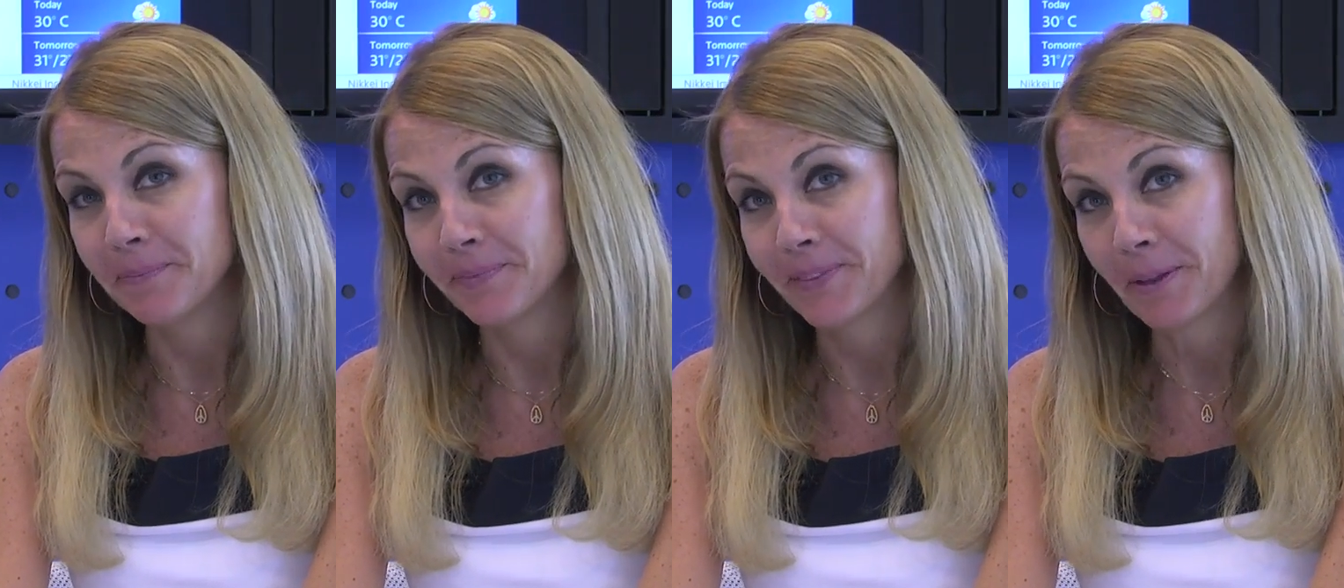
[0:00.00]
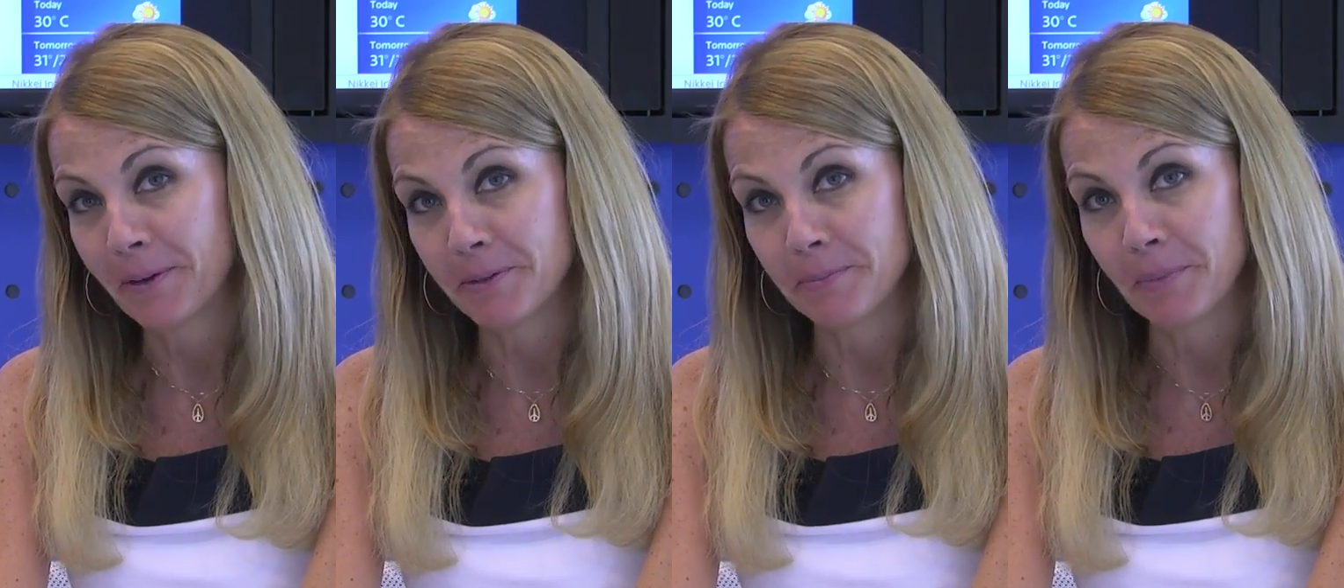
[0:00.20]

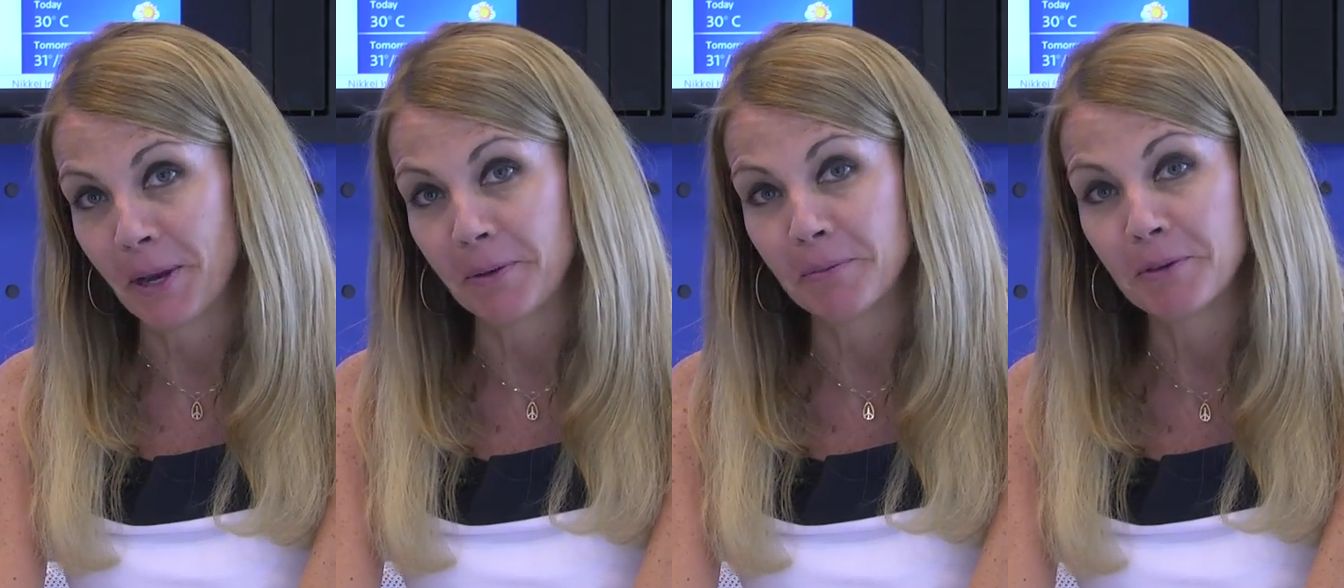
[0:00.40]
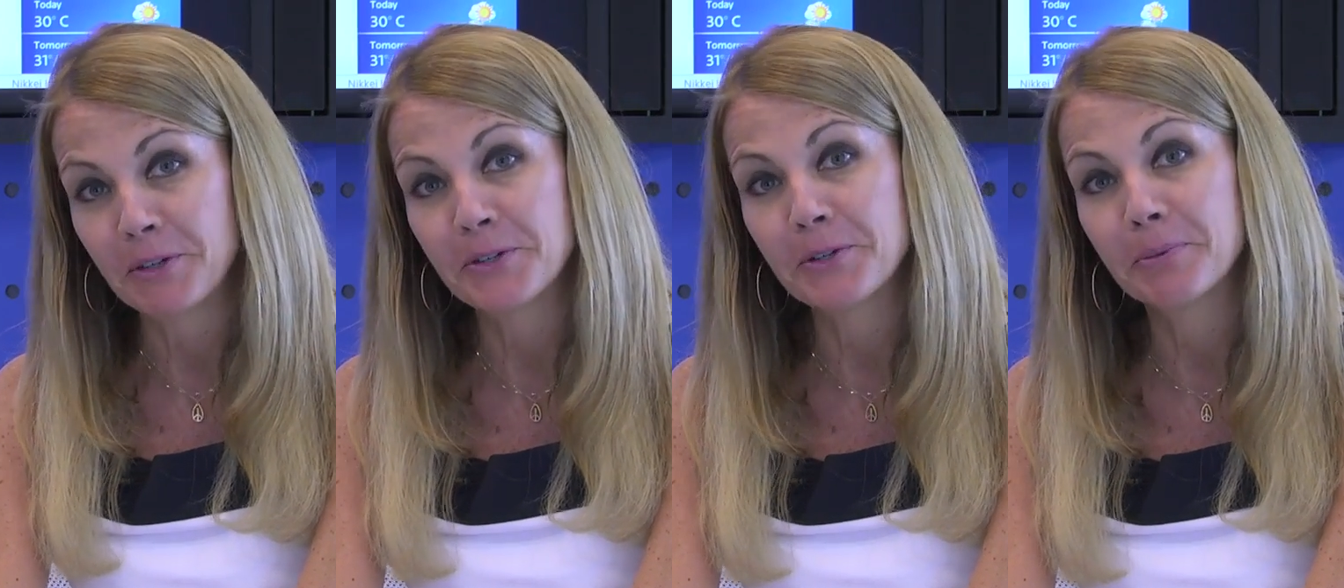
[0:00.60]
That was my
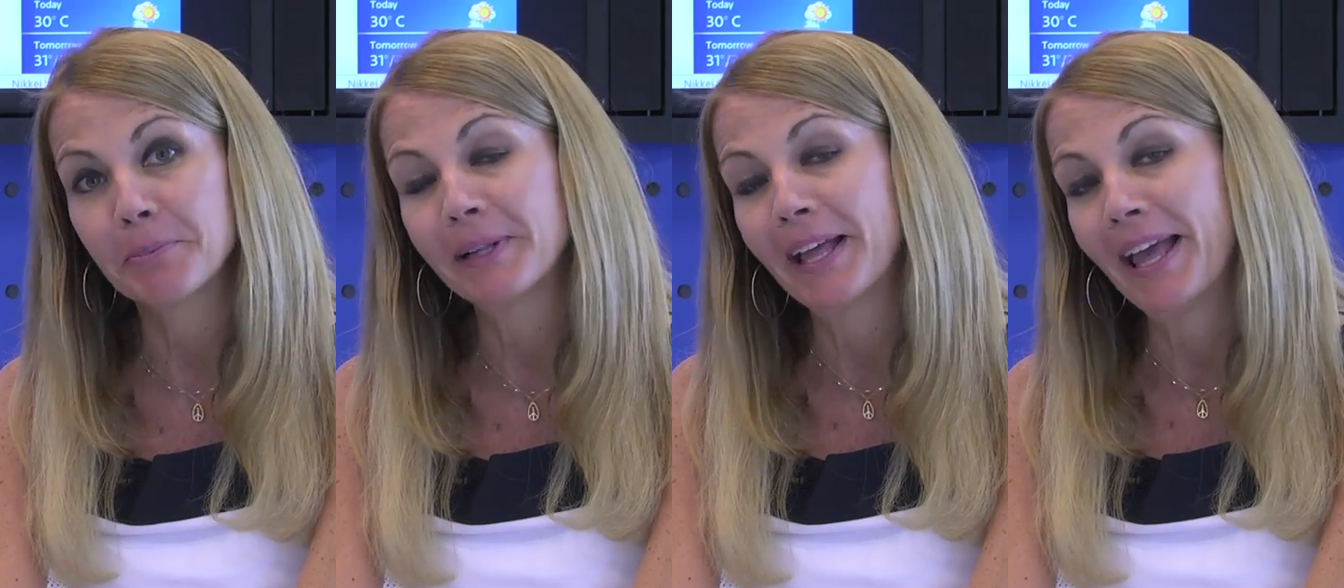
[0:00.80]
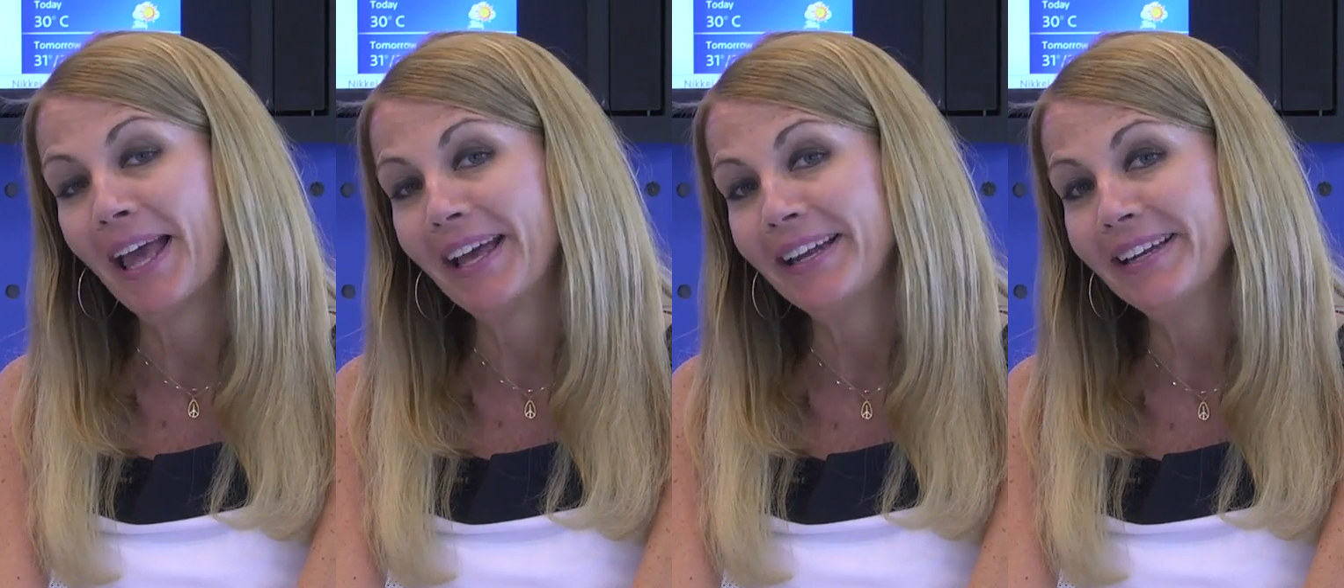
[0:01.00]
original
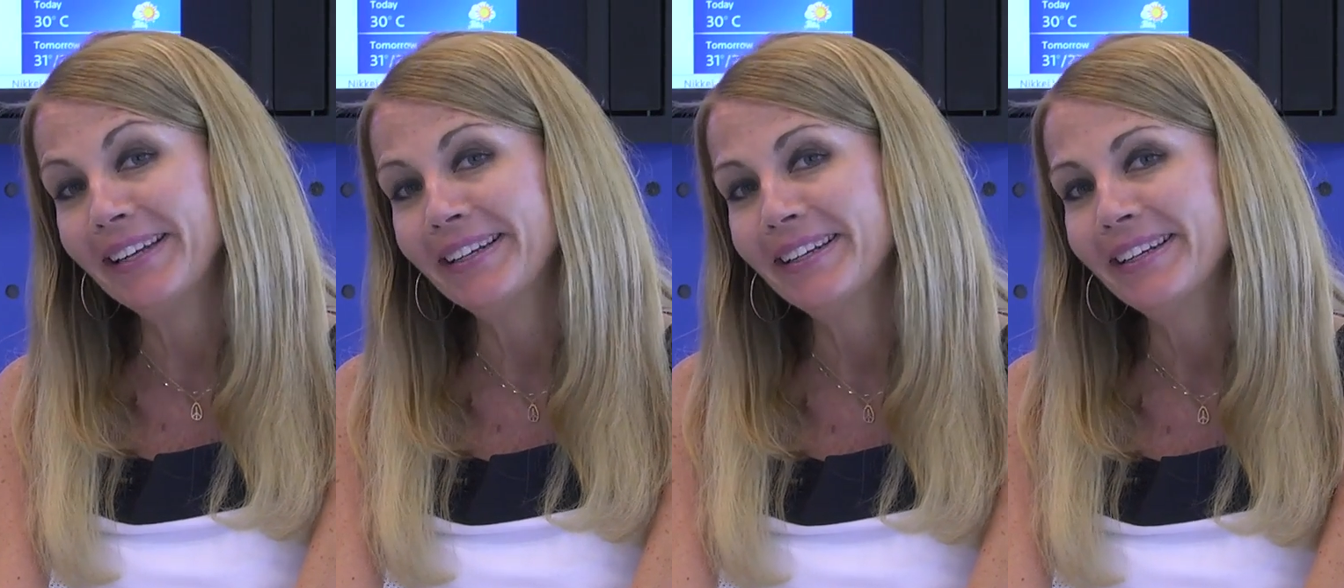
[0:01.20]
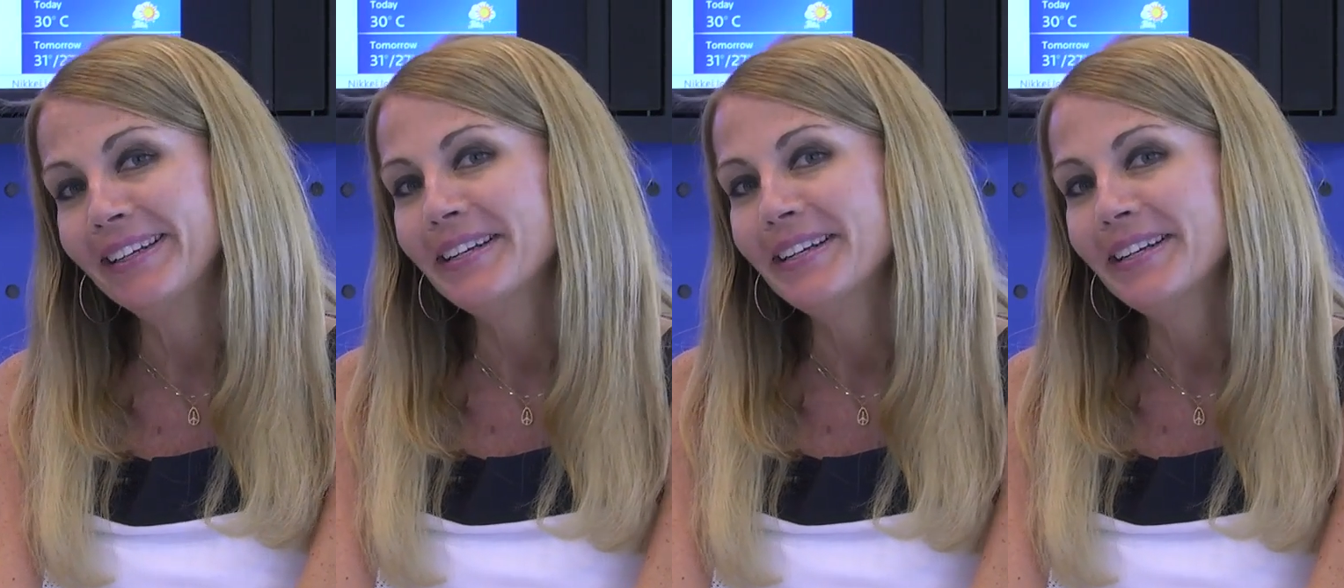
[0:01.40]
plan,